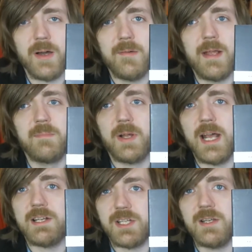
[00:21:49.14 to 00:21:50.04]
of what I read,
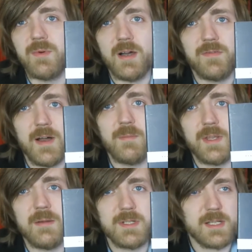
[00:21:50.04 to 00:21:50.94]
but actually what I've found
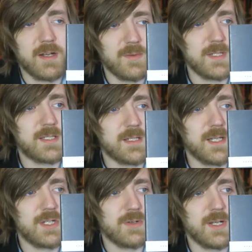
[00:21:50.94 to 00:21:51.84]
with him is that I always
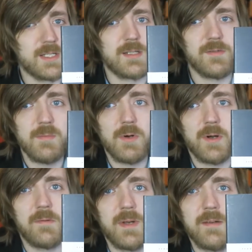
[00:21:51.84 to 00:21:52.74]
enjoy his stuff
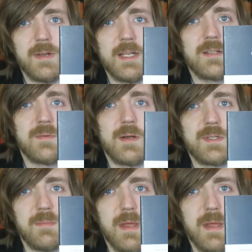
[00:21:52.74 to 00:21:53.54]
more on a reread as well,